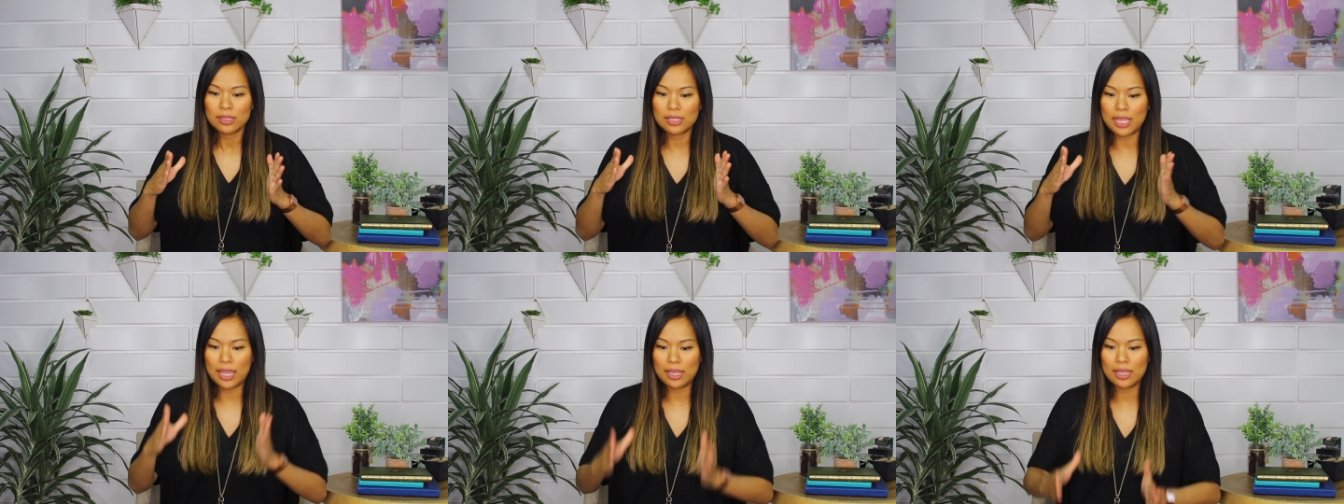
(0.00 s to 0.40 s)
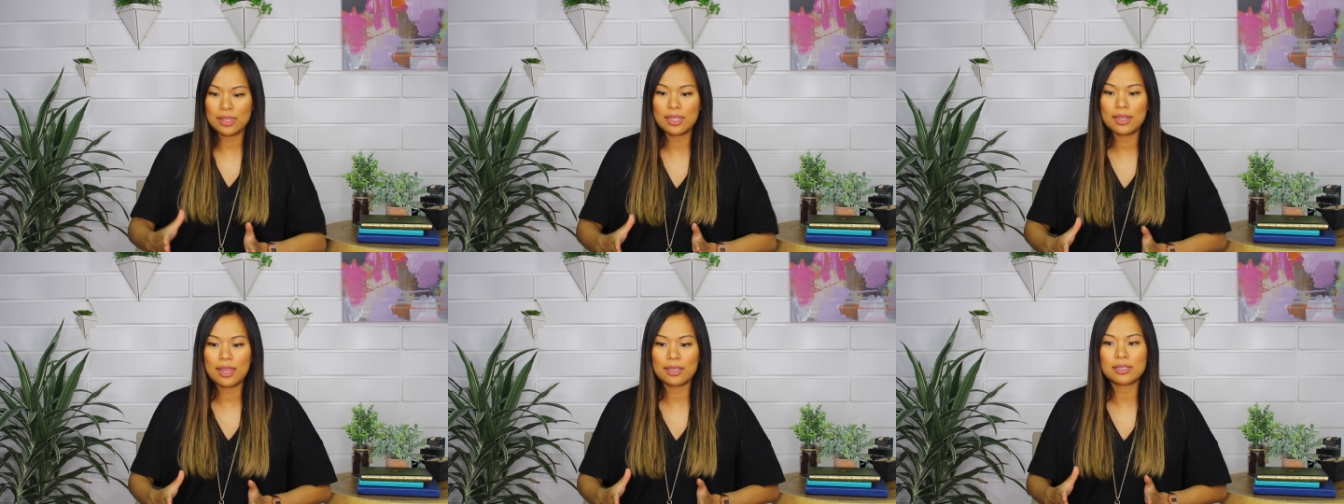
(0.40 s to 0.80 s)

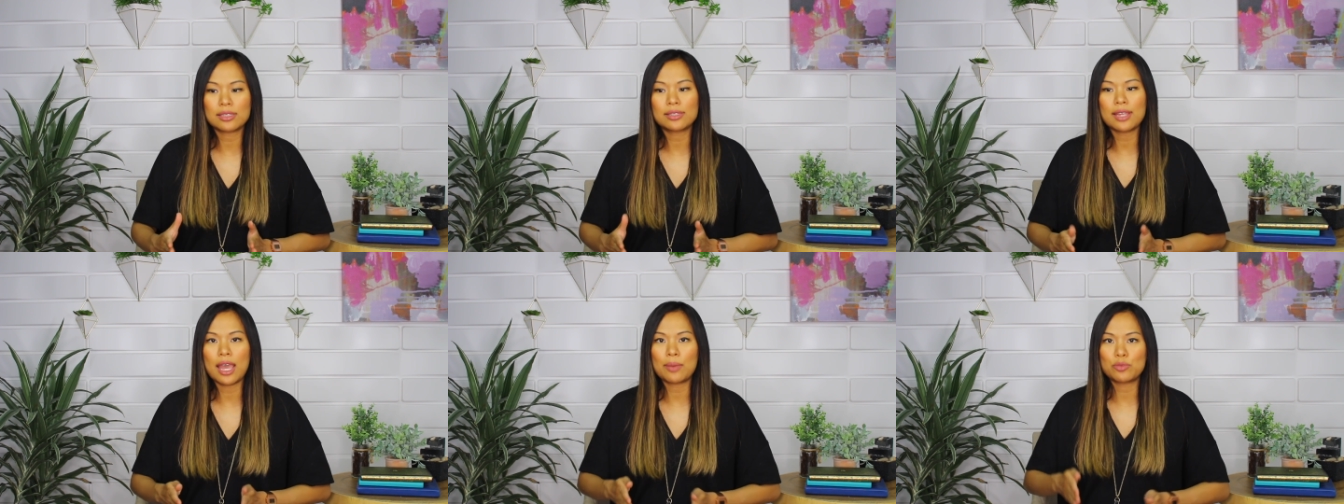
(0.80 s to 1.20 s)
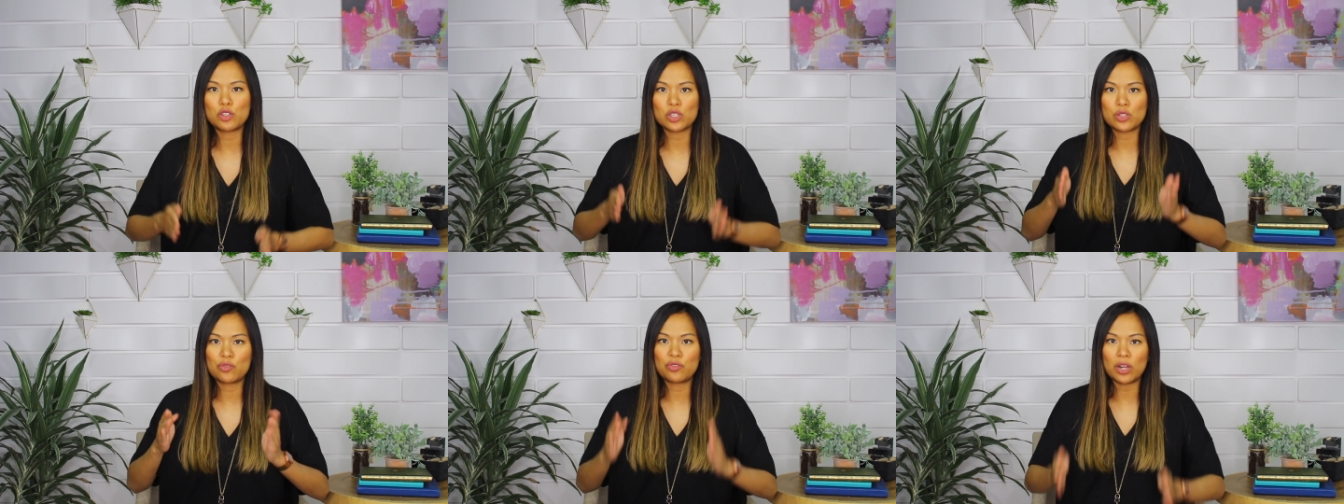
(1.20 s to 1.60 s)
taking the next step,
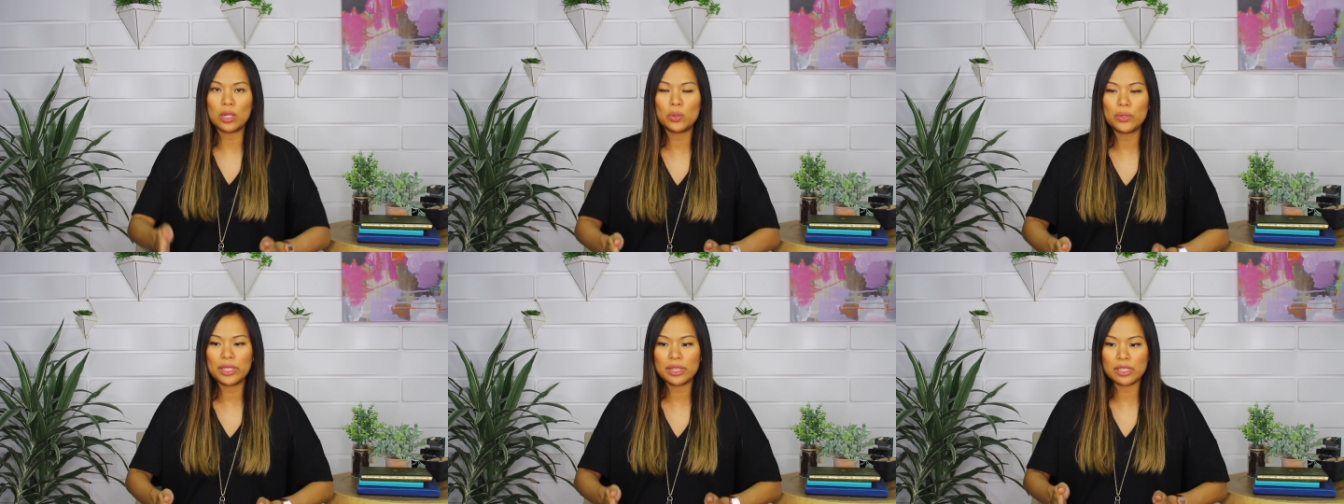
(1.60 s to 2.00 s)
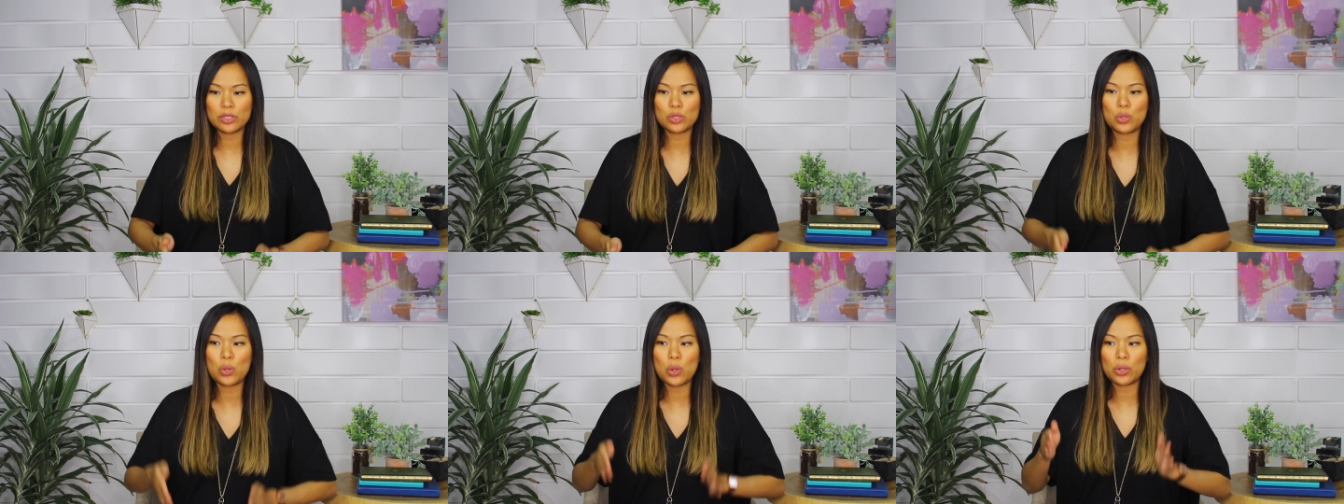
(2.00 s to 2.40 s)
just following
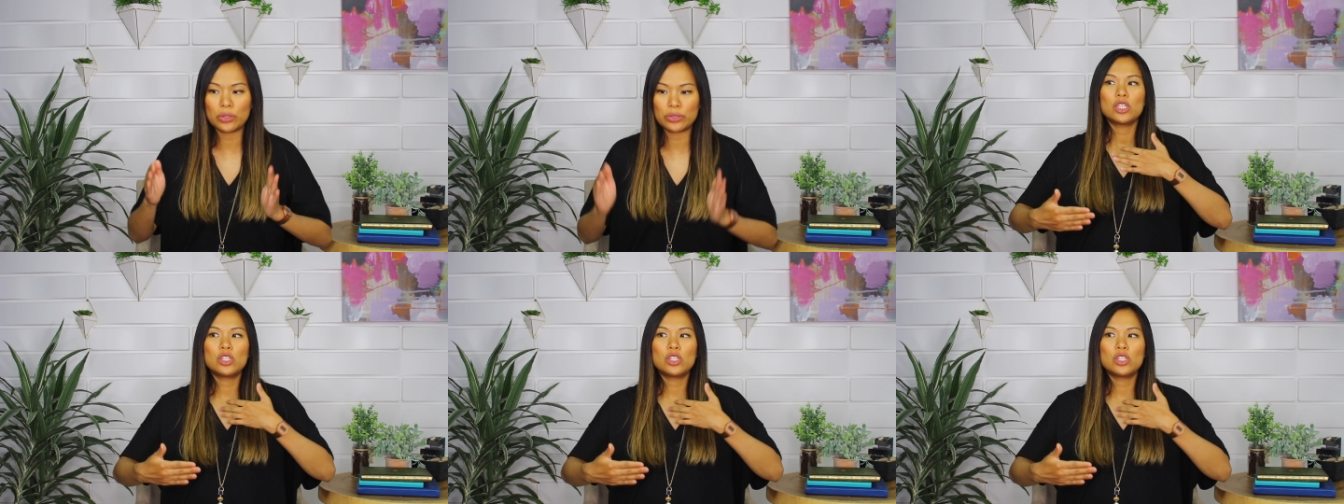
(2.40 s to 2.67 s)
this goal.